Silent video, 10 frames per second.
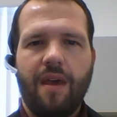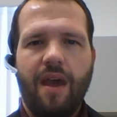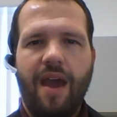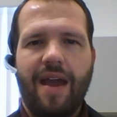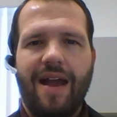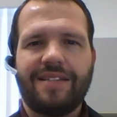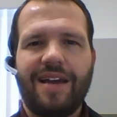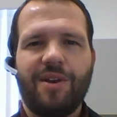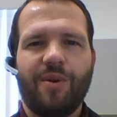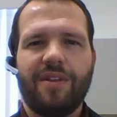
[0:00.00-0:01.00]
Hey guys, how
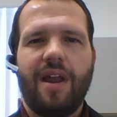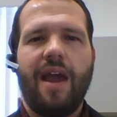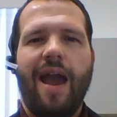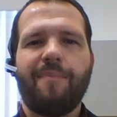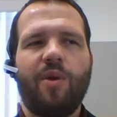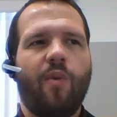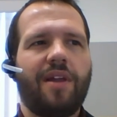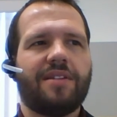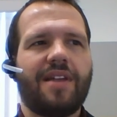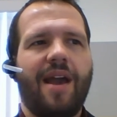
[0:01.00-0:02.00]
you doing today? Happy
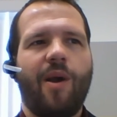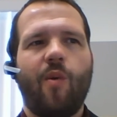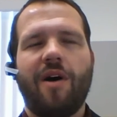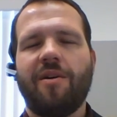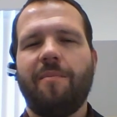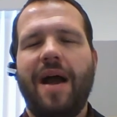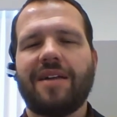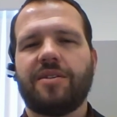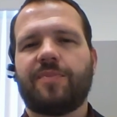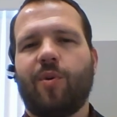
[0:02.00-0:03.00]
Wednesday. Welcome
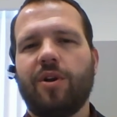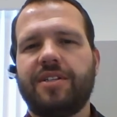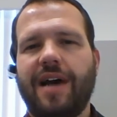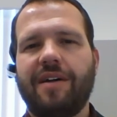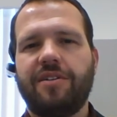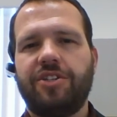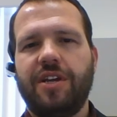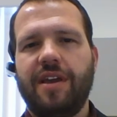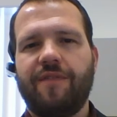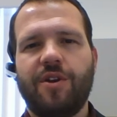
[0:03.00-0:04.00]
back to
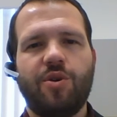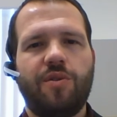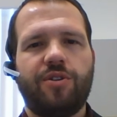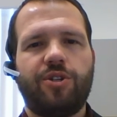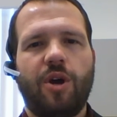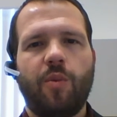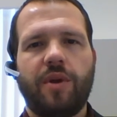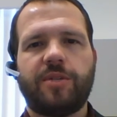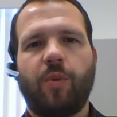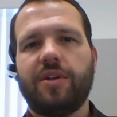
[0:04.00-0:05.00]
Sportsology. If you're new to the show,
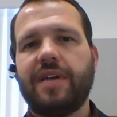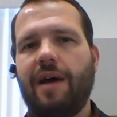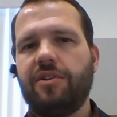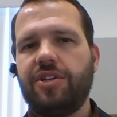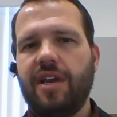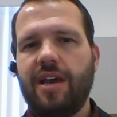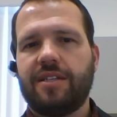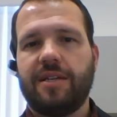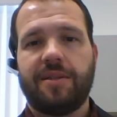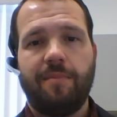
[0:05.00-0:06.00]
what Sportsology is,
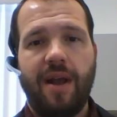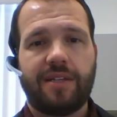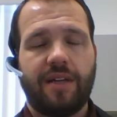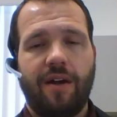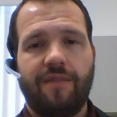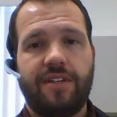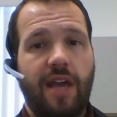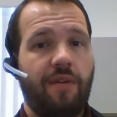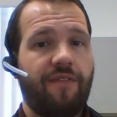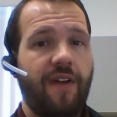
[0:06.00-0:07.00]
it's a mix of
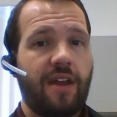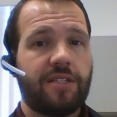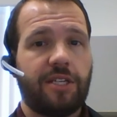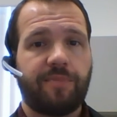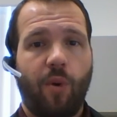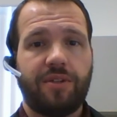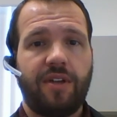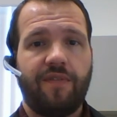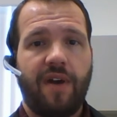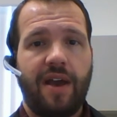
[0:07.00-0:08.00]
daily fantasy sports
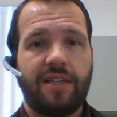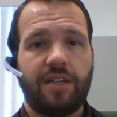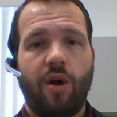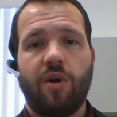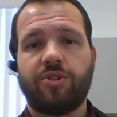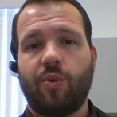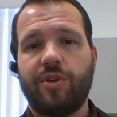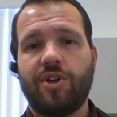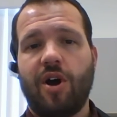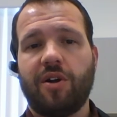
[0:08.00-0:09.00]
advice and also we
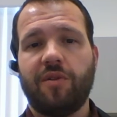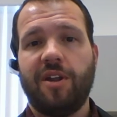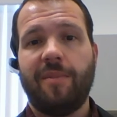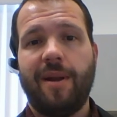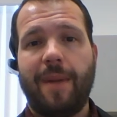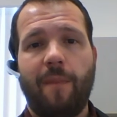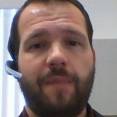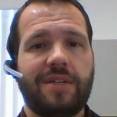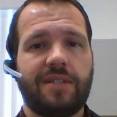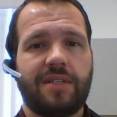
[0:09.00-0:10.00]
talk a little bit about
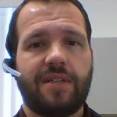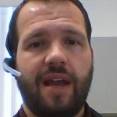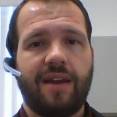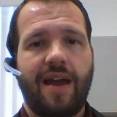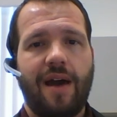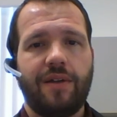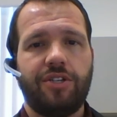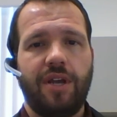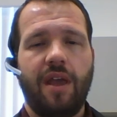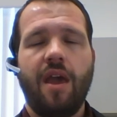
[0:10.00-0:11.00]
business technology.